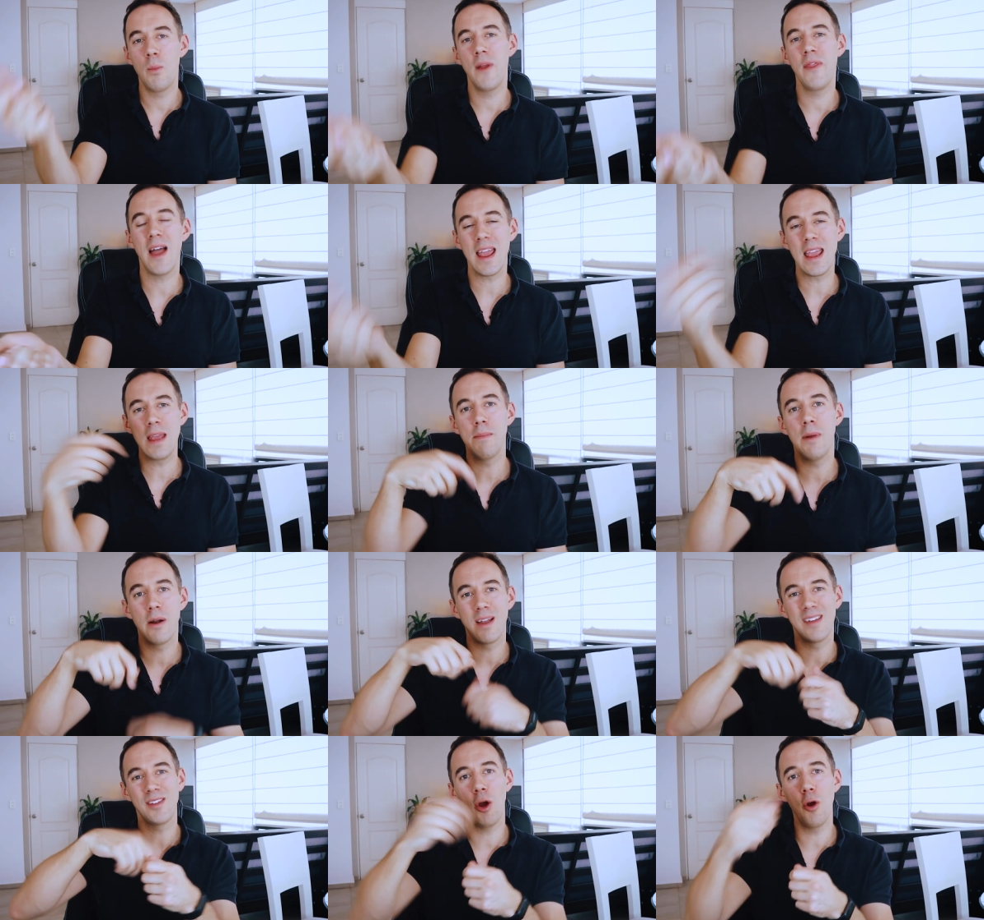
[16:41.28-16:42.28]
And when that email
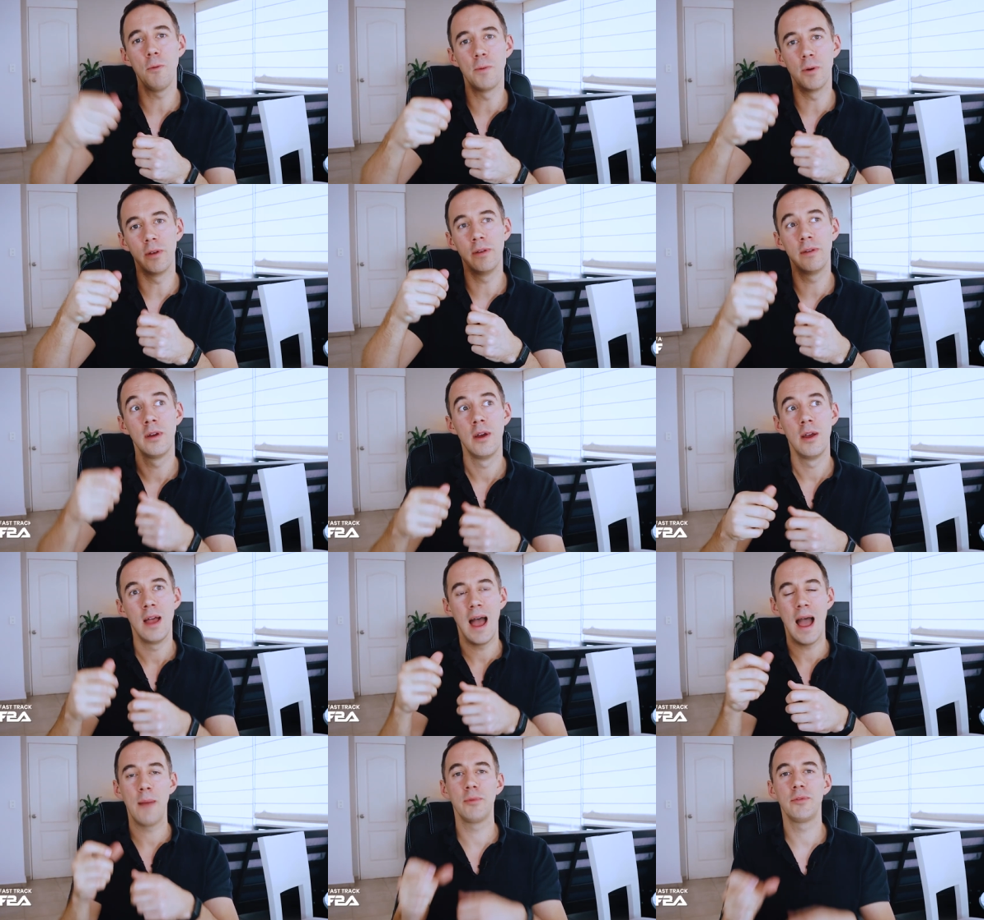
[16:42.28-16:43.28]
gets opened,
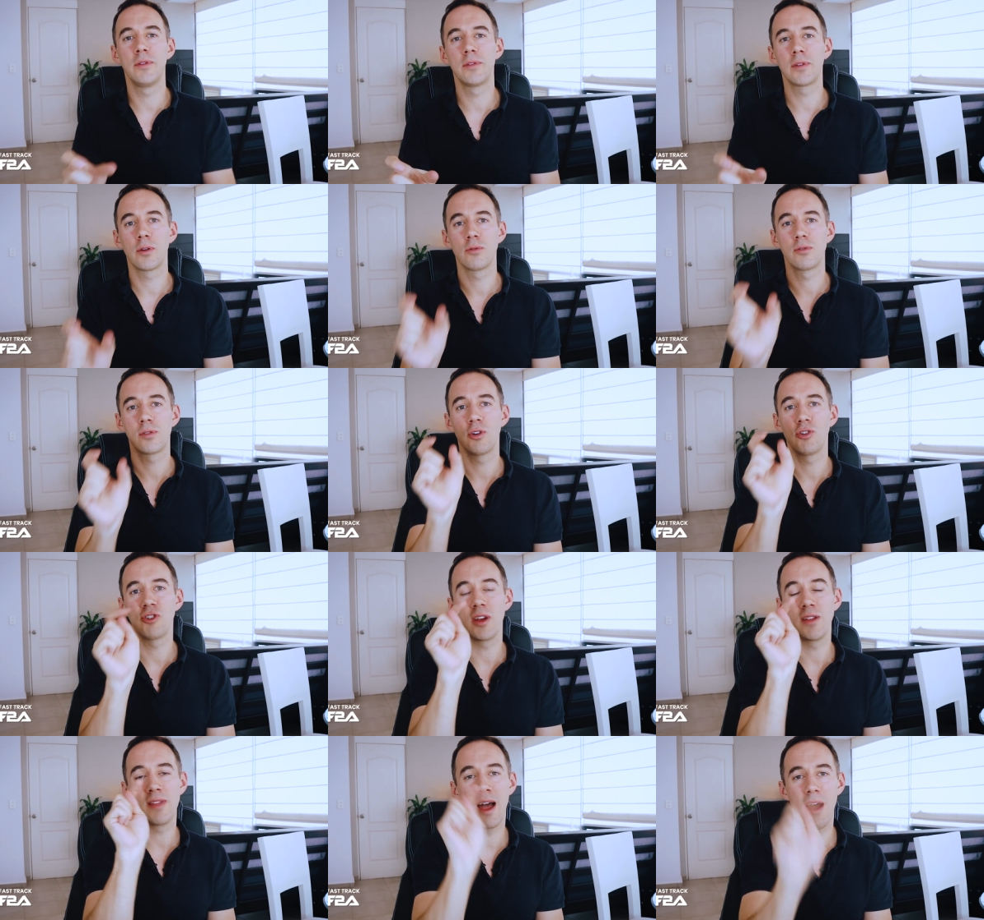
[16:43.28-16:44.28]
Amazon's gonna
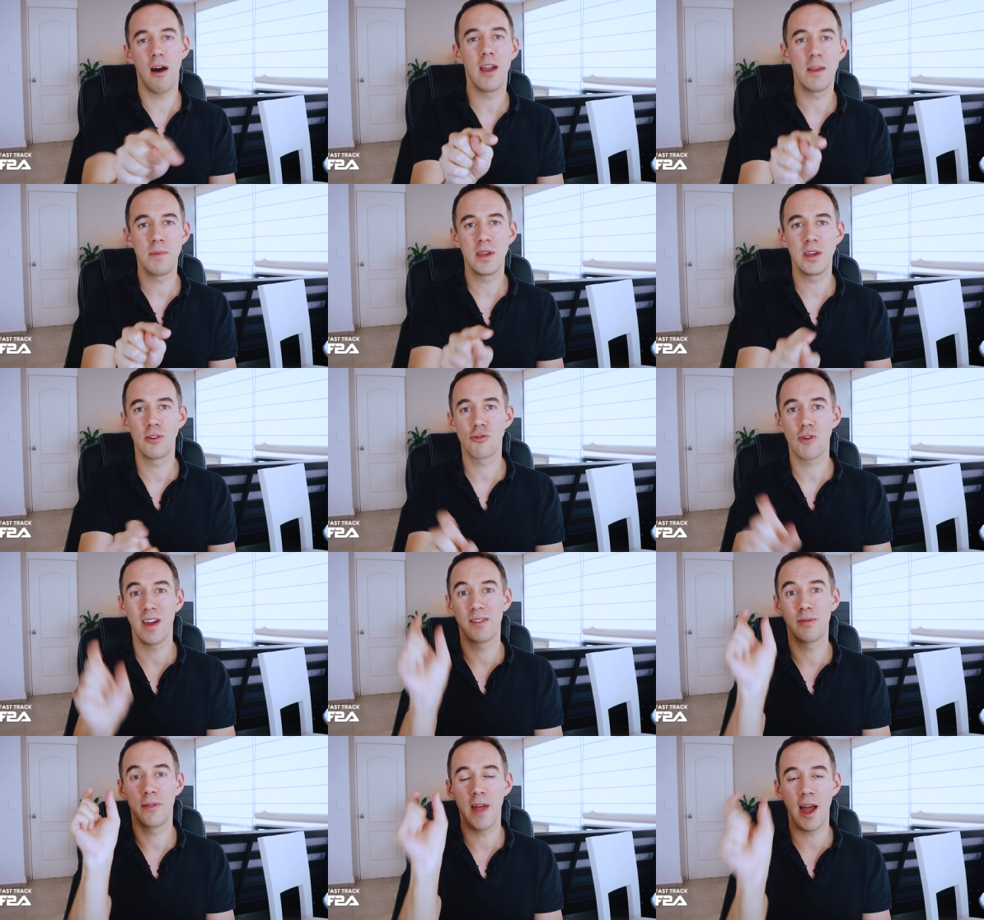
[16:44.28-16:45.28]
associate that IP
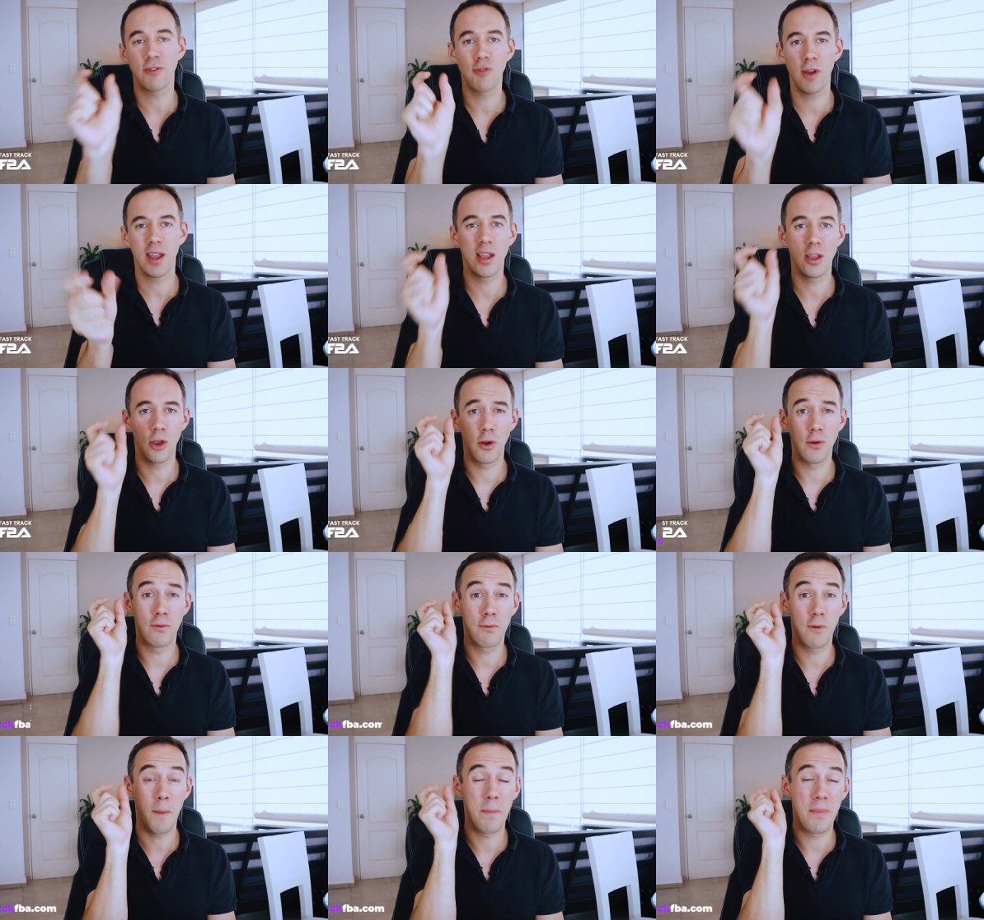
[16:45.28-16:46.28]
address with that tracking code
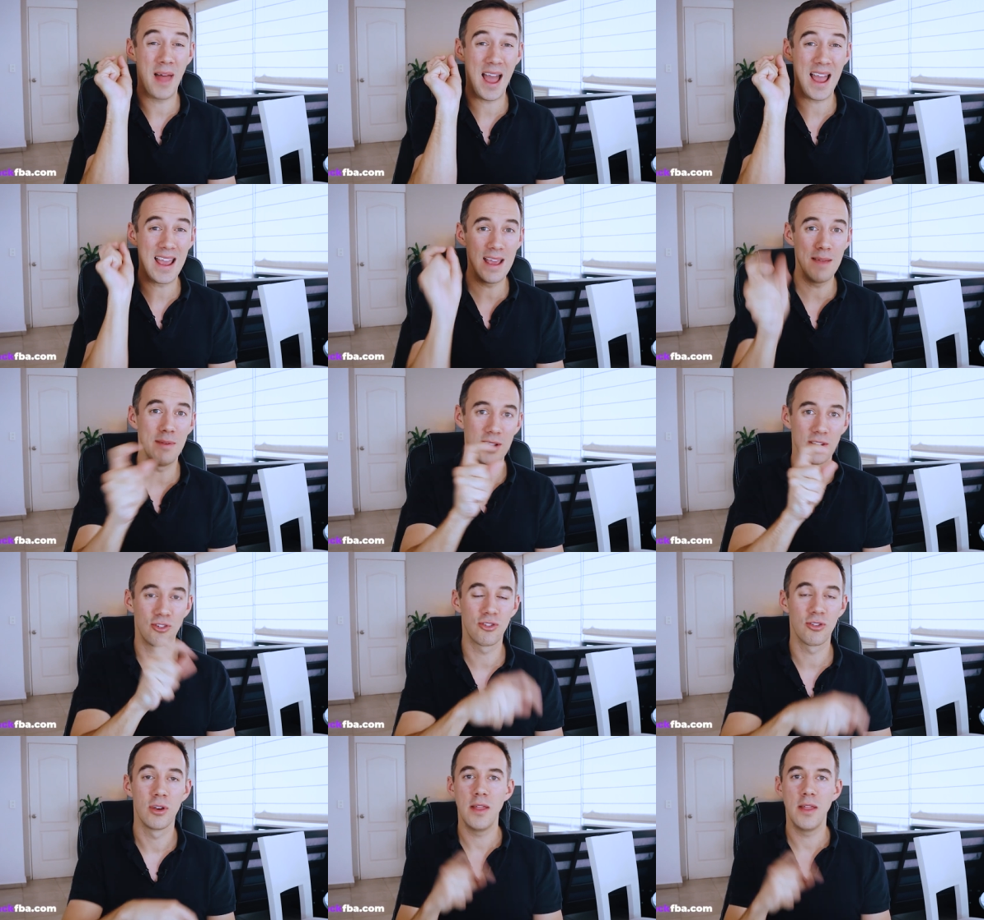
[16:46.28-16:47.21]
from that image.